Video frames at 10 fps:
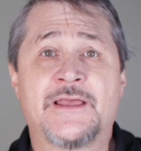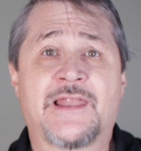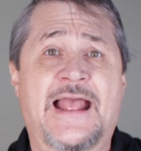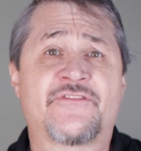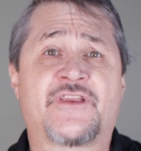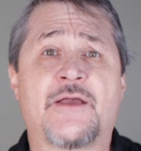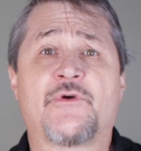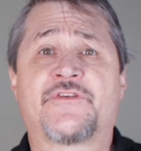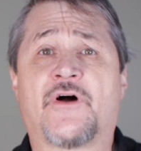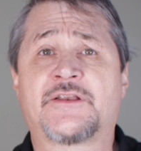Last time
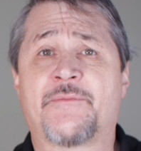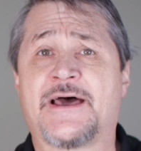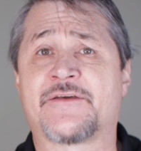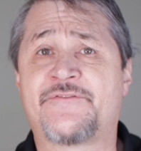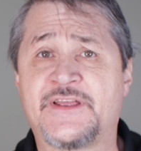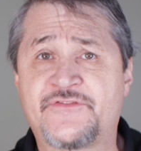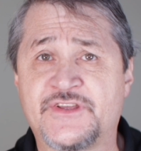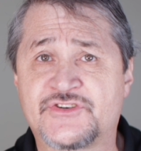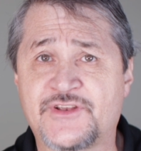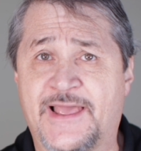we talked about a
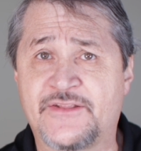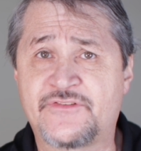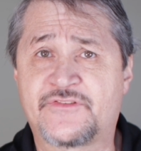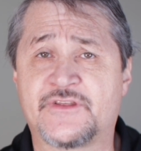vintage lens,